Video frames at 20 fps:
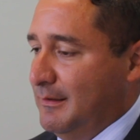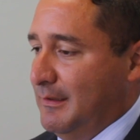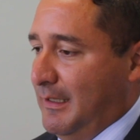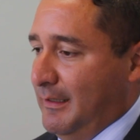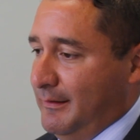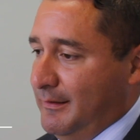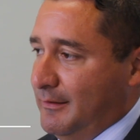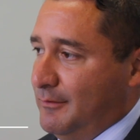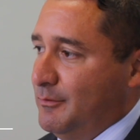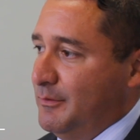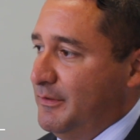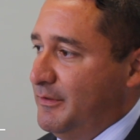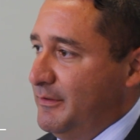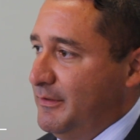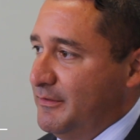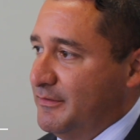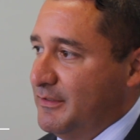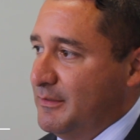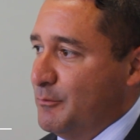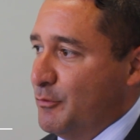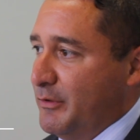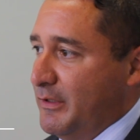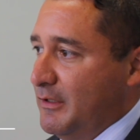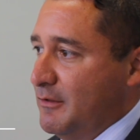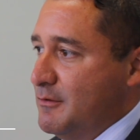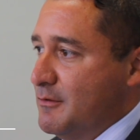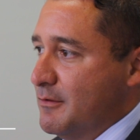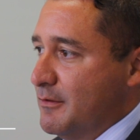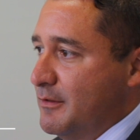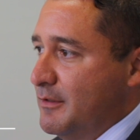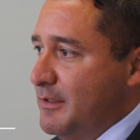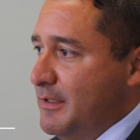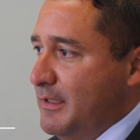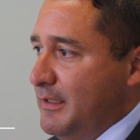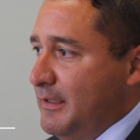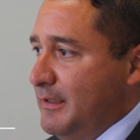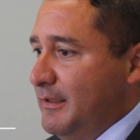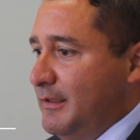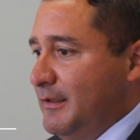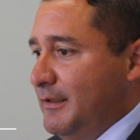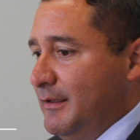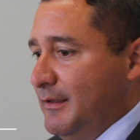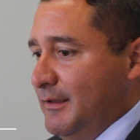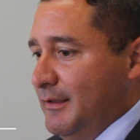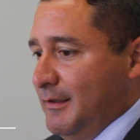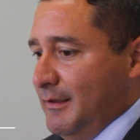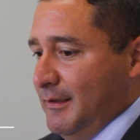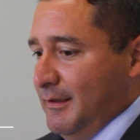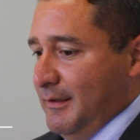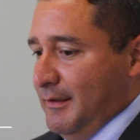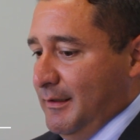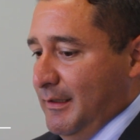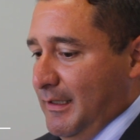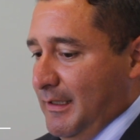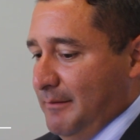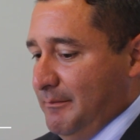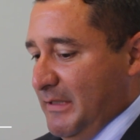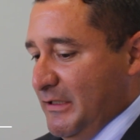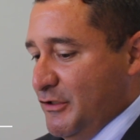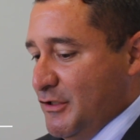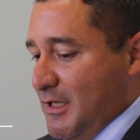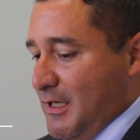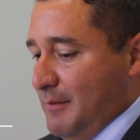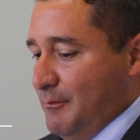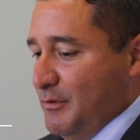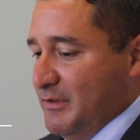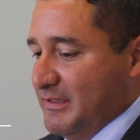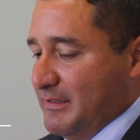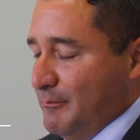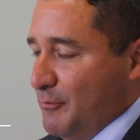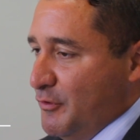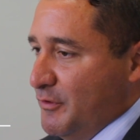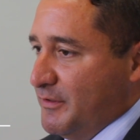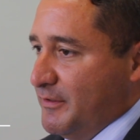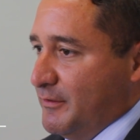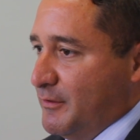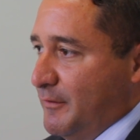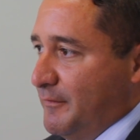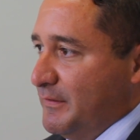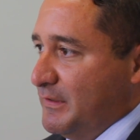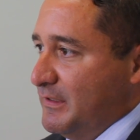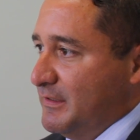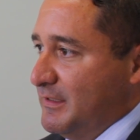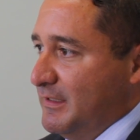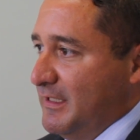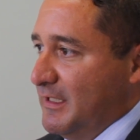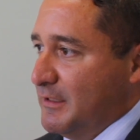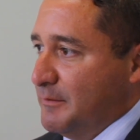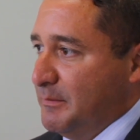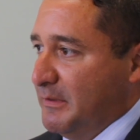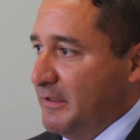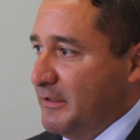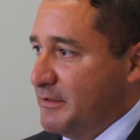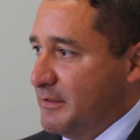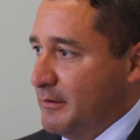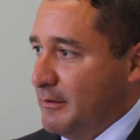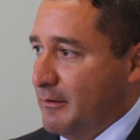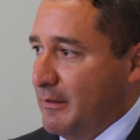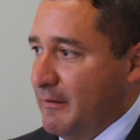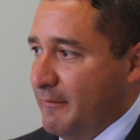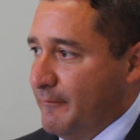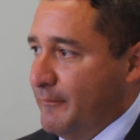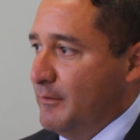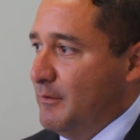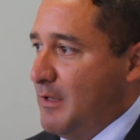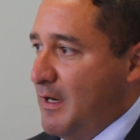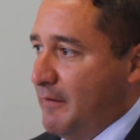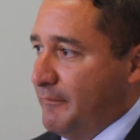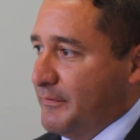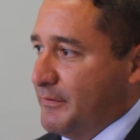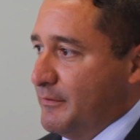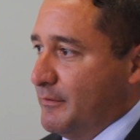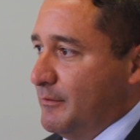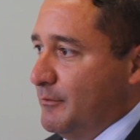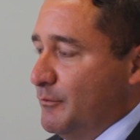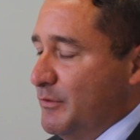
I did 22 years in the Marine Corps. My job was Emergency Services and Expeditionary Airfield Officer,